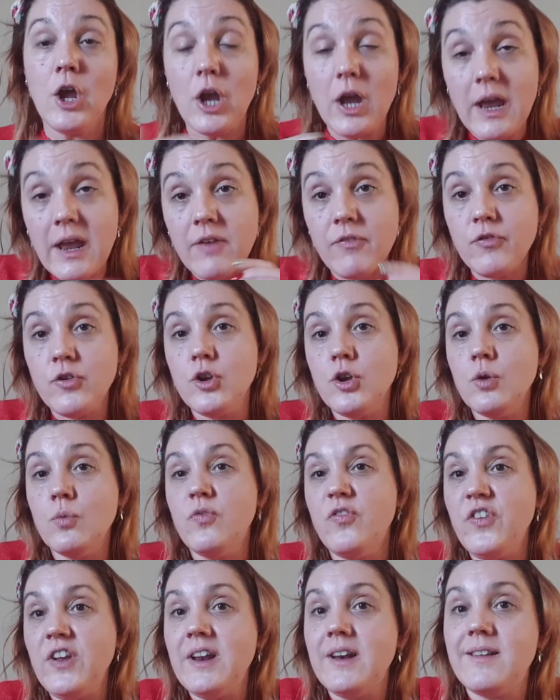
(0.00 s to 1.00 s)
If you
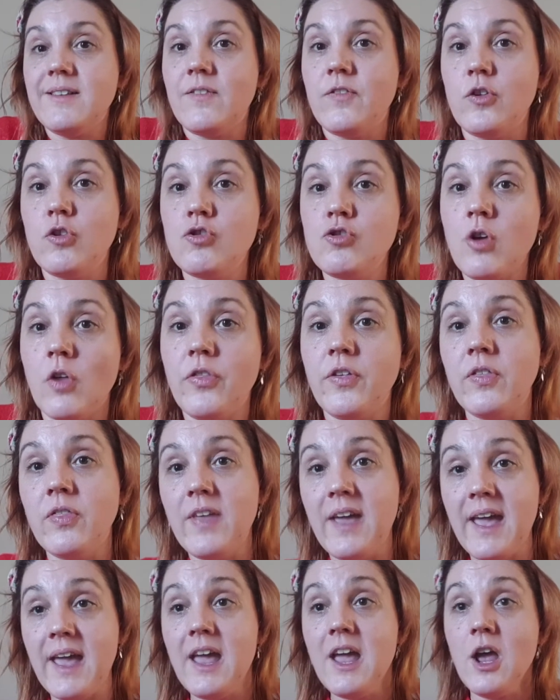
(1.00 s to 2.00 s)
feel as if there's nothing
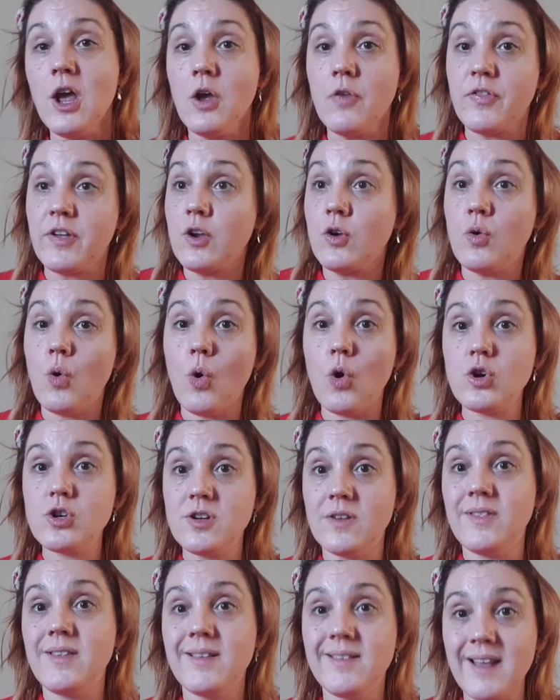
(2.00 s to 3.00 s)
there, then go
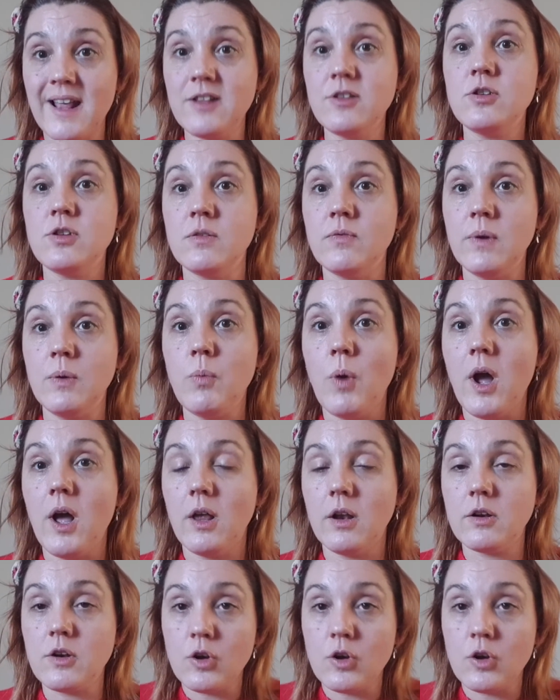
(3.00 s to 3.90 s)
to the sensory world.